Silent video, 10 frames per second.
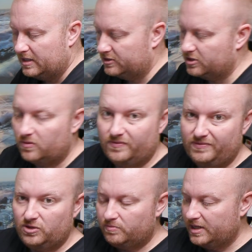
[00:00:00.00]
So
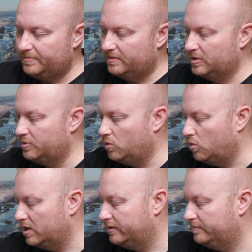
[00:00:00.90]
you might be able to put
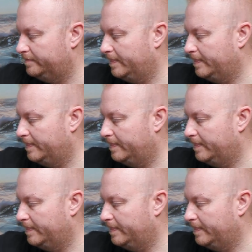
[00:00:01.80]
one.